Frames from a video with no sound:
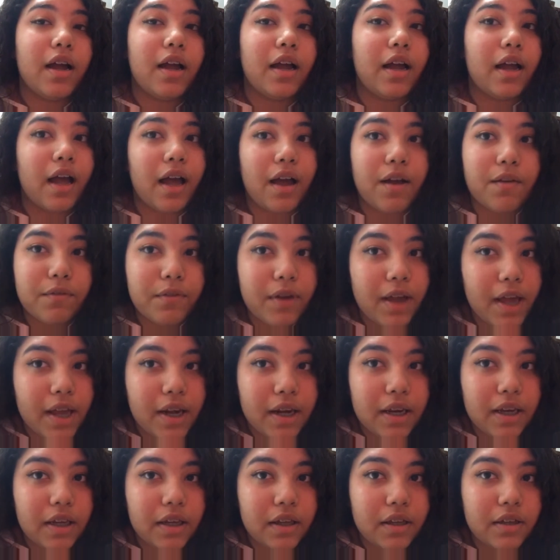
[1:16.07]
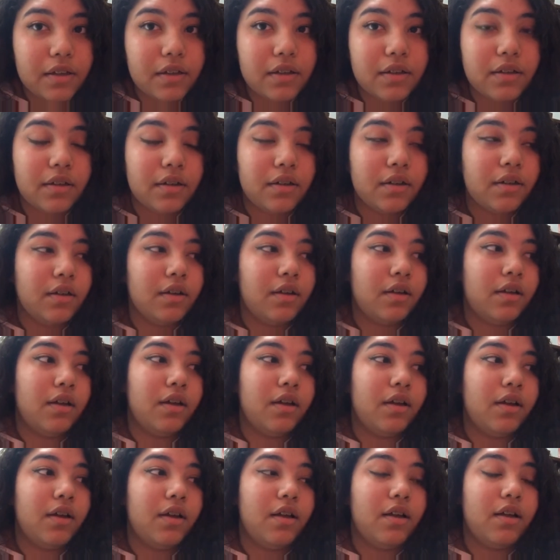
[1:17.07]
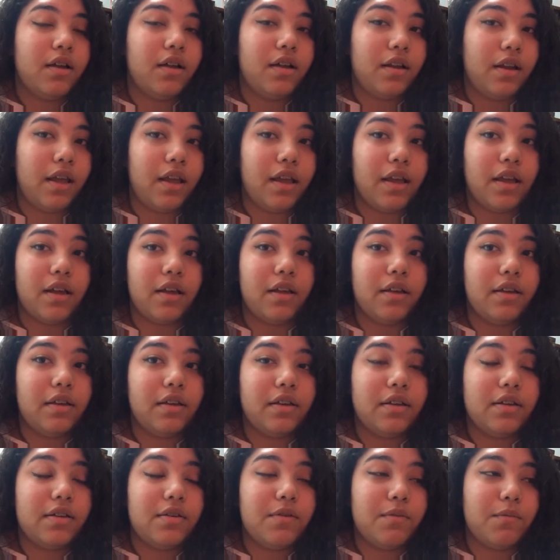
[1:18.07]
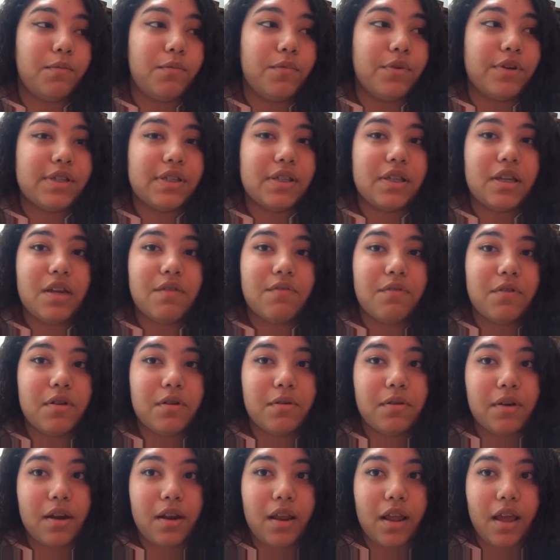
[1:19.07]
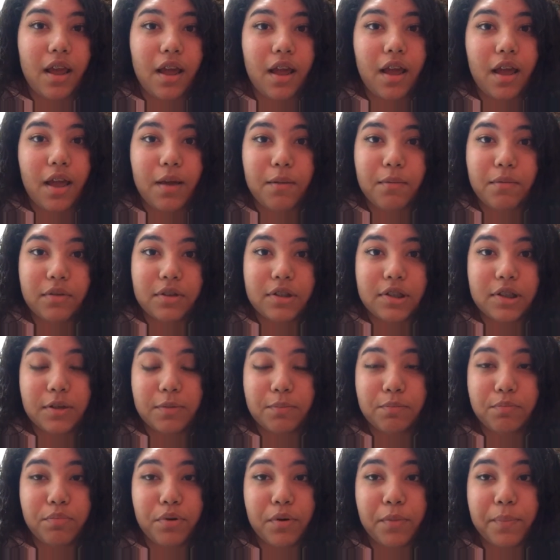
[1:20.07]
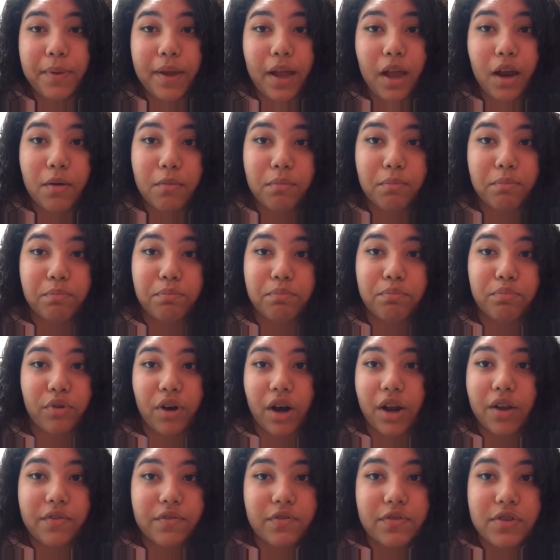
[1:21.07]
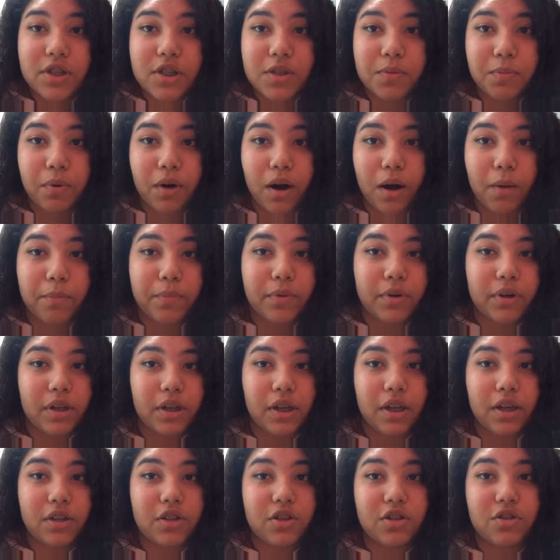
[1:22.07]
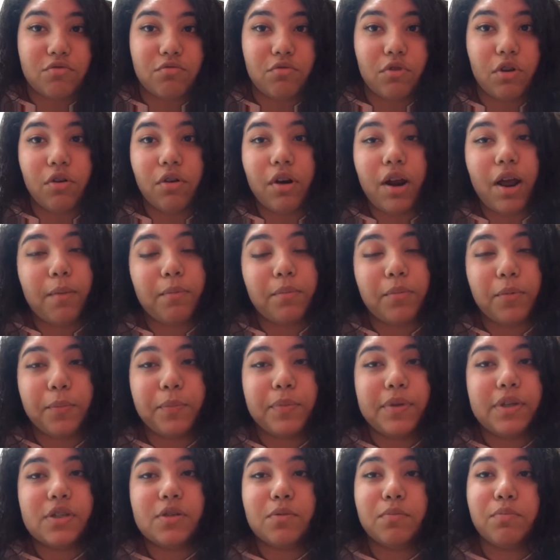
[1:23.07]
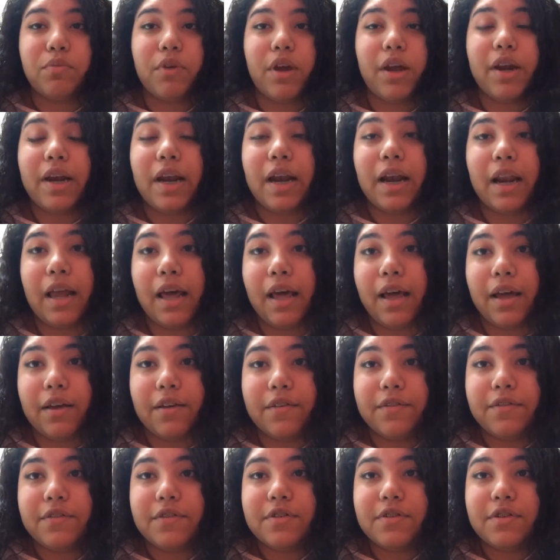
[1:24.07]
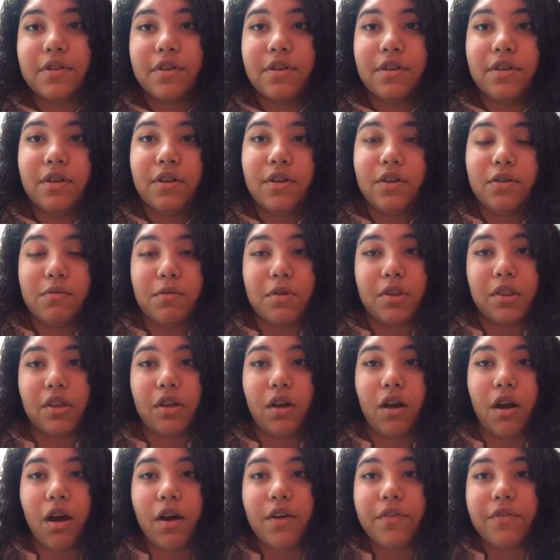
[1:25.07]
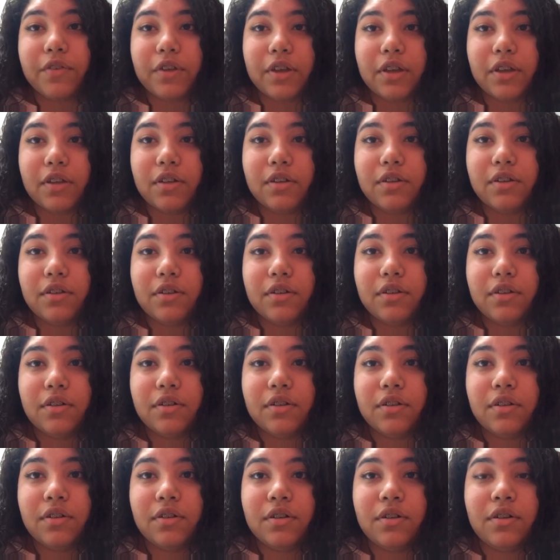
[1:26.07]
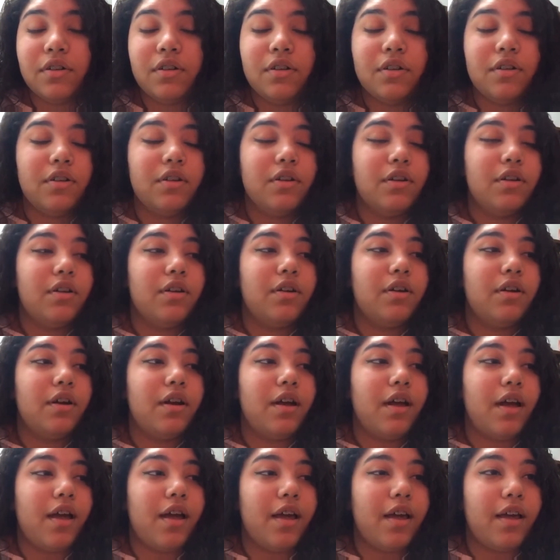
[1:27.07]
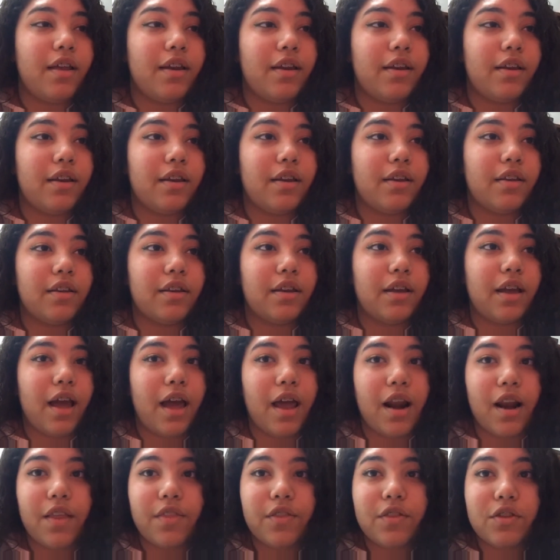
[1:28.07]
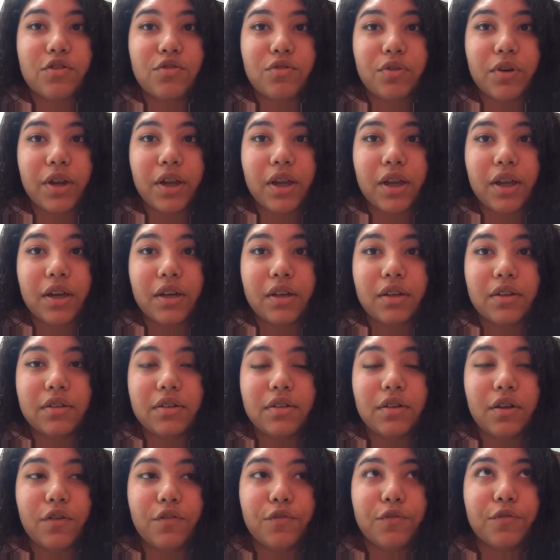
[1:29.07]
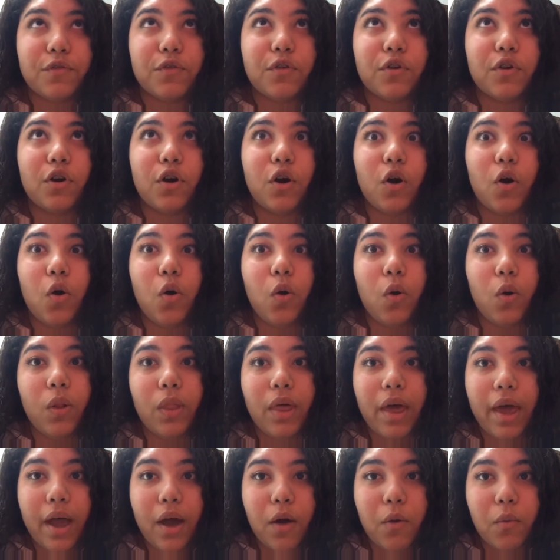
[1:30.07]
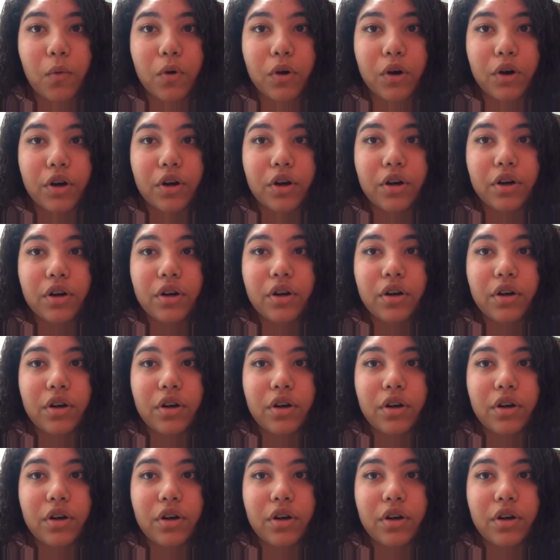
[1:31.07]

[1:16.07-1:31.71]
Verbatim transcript: got ready, like, wasn't even able to prepare breakfast properly. I just grabbed a piece of bread and left with coffee and got on the train for a whole hour